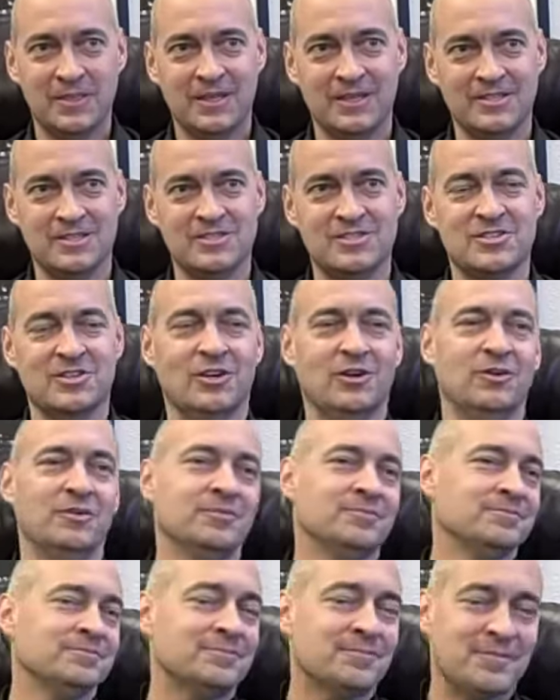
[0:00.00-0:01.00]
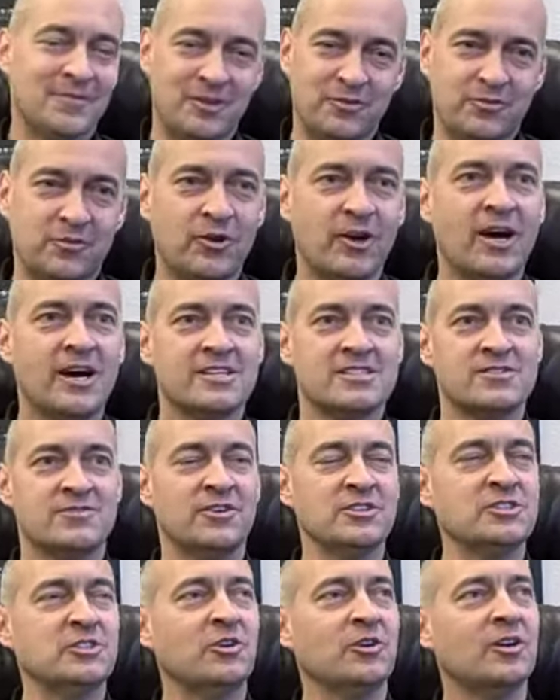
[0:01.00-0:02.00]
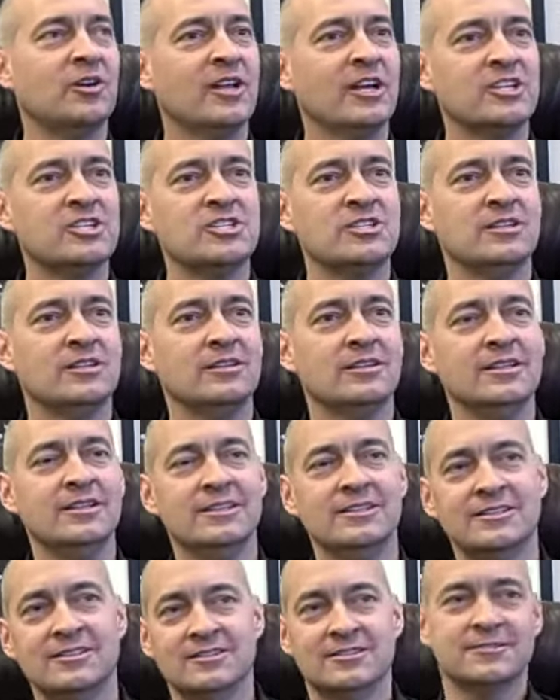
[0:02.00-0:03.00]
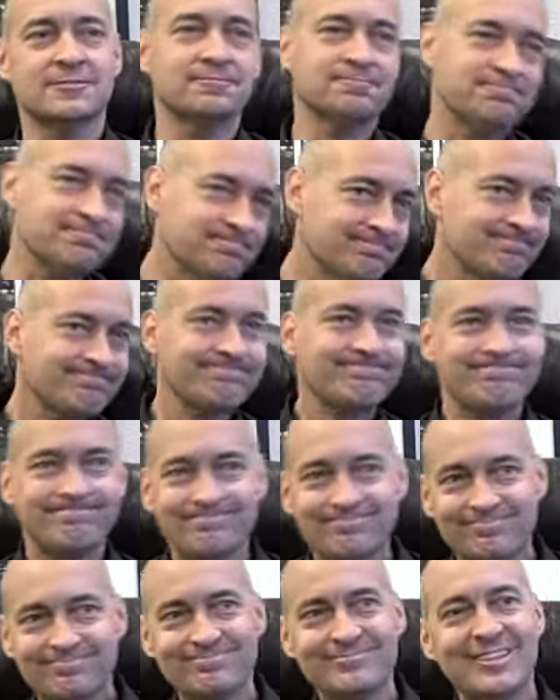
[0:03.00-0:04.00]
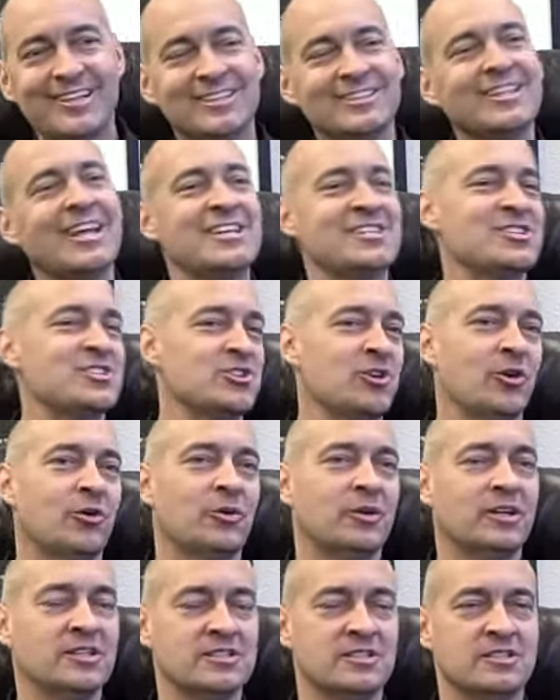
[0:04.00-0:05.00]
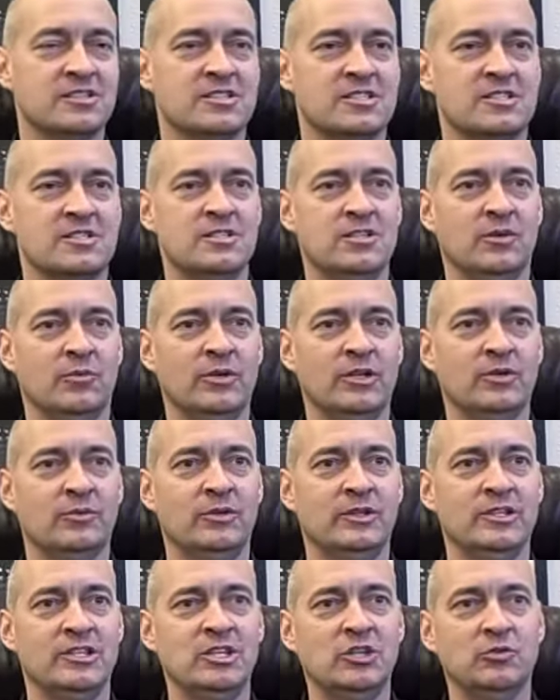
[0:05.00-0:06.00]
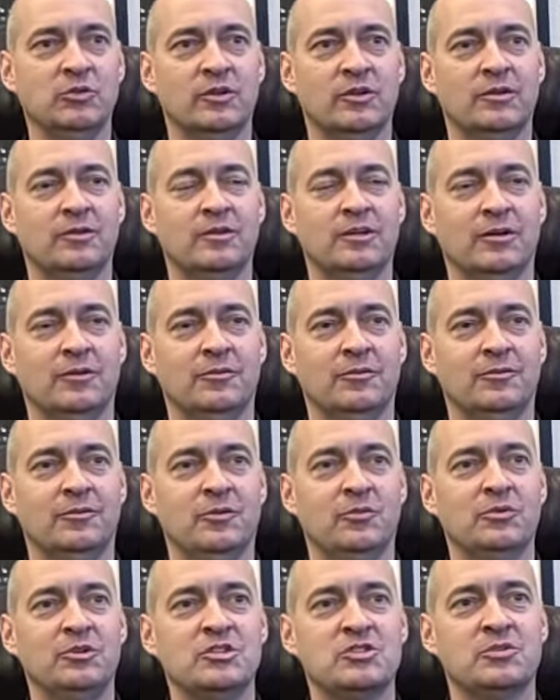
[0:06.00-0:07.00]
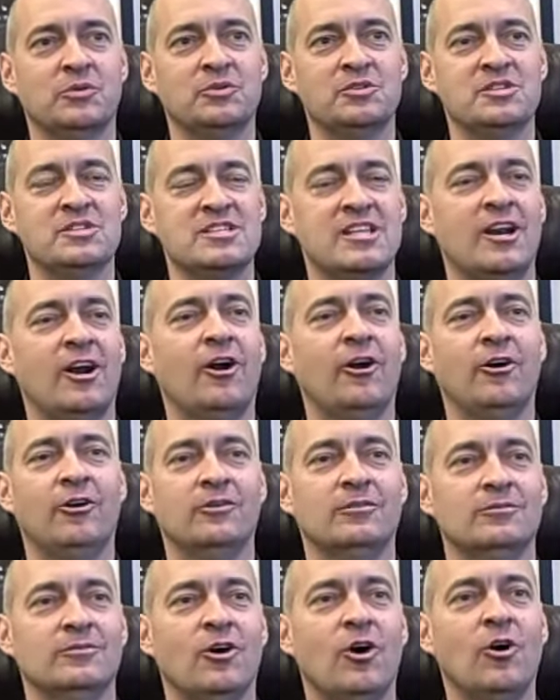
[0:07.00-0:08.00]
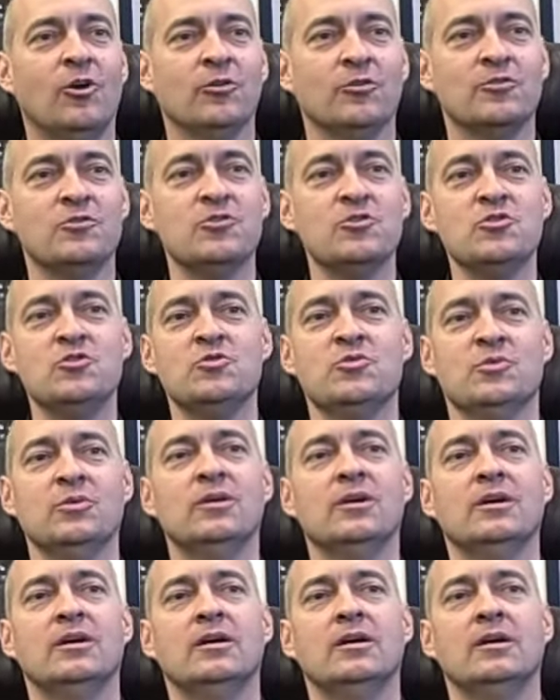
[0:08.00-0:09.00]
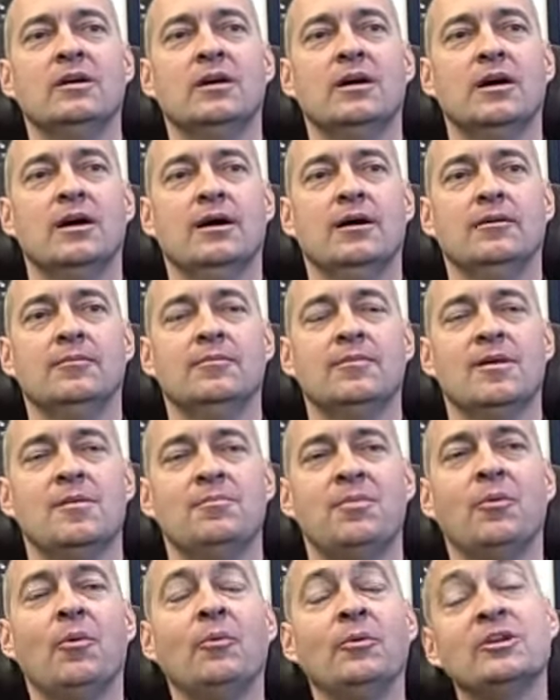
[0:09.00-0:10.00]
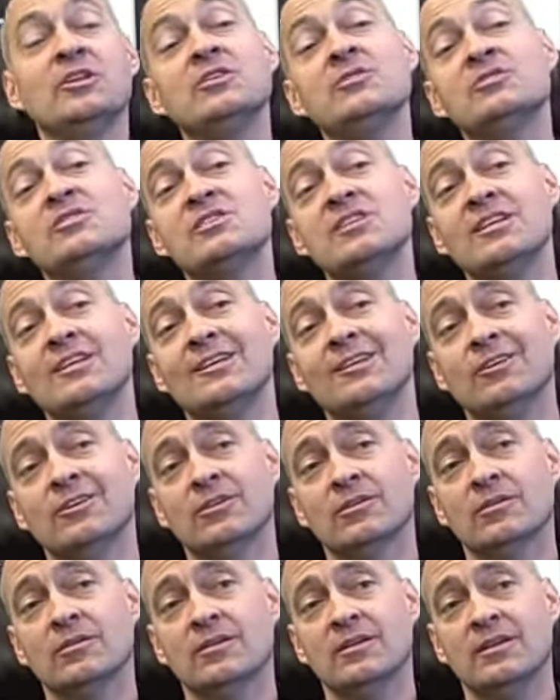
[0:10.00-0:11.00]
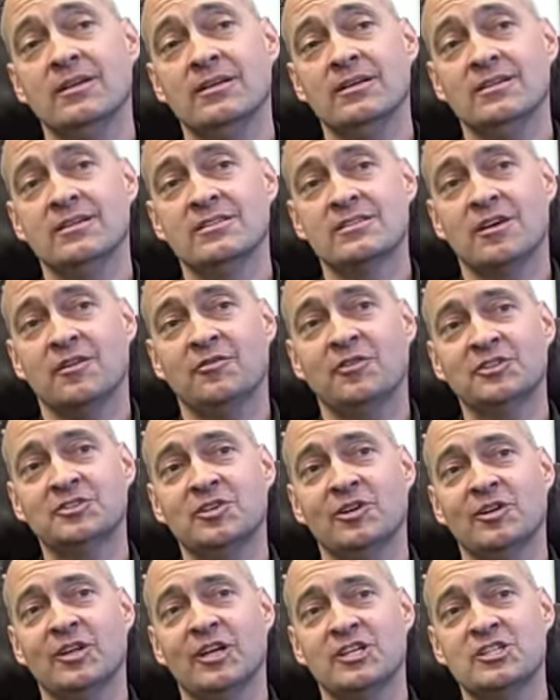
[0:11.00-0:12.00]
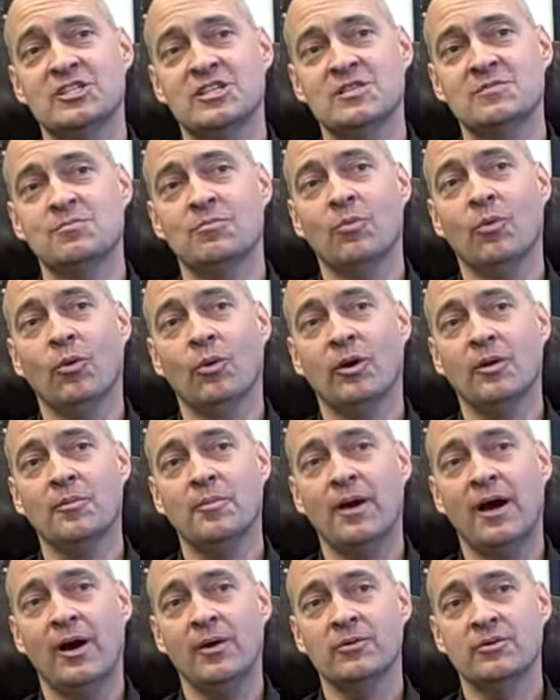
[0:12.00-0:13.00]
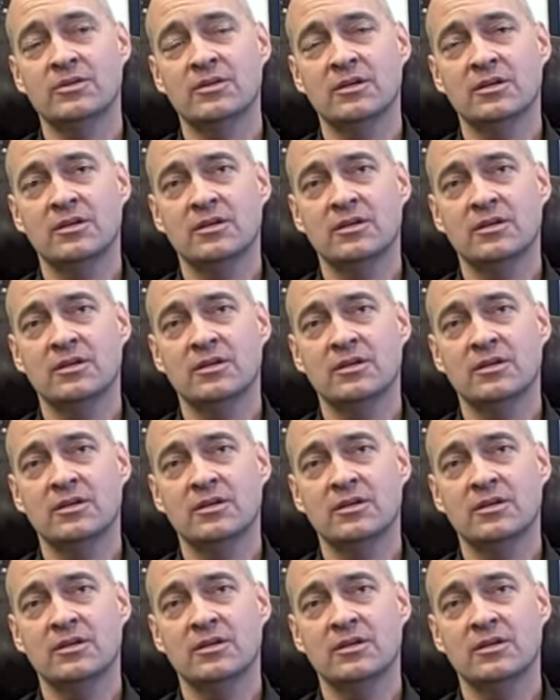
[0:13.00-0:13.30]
And so for us, physical collection is less so because it's just we deal with with resources that are all new. But what we do see here is our physical collection is more about